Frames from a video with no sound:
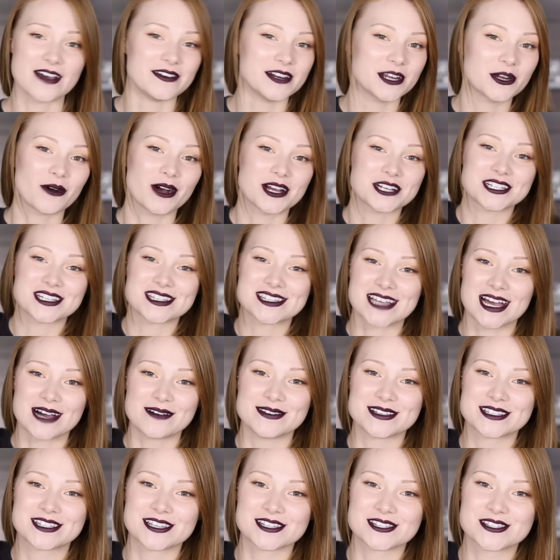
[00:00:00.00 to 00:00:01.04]
have any questions,
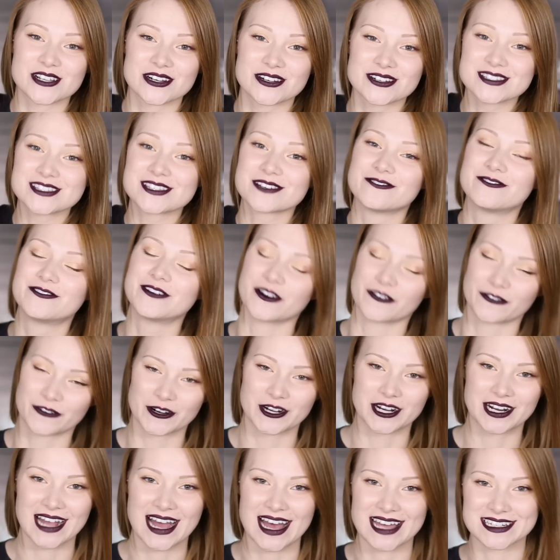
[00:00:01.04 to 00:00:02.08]
comments, concerns, feel
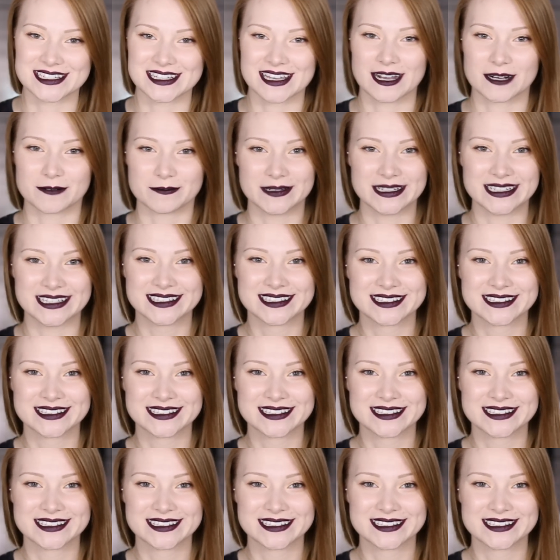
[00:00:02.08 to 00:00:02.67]
free to contact me.